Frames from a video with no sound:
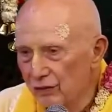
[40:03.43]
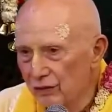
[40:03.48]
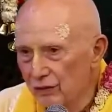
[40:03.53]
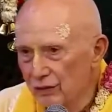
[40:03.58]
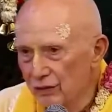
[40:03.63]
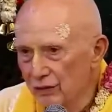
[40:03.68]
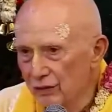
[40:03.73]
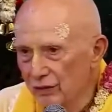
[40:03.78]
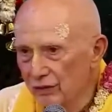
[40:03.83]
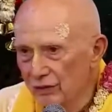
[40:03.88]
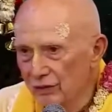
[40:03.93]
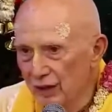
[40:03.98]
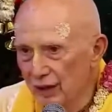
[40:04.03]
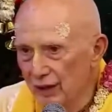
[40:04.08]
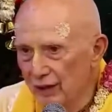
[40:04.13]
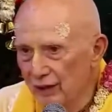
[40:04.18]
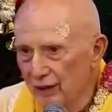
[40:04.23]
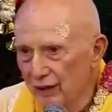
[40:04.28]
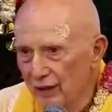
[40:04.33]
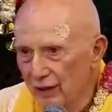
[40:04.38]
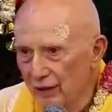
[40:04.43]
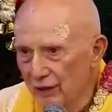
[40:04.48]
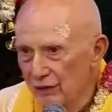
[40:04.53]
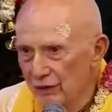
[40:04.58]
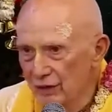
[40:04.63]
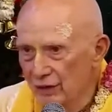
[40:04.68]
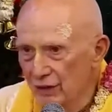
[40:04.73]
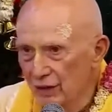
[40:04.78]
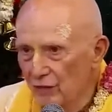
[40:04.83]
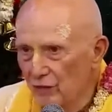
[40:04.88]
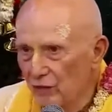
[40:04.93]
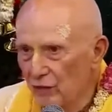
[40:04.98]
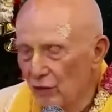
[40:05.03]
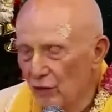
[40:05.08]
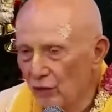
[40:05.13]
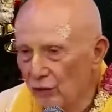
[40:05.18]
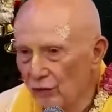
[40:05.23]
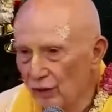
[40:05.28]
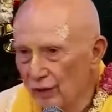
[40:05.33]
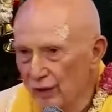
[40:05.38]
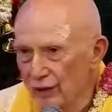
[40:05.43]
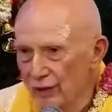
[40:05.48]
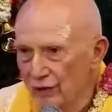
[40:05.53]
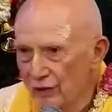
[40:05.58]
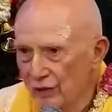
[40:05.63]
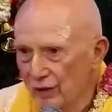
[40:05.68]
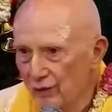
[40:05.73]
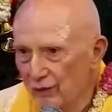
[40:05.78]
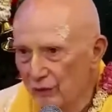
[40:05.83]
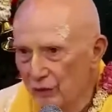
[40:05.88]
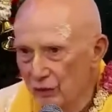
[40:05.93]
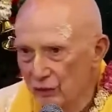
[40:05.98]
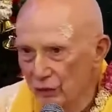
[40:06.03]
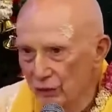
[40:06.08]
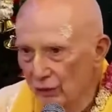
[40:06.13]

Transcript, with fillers: took the sandesh and I rolled it in some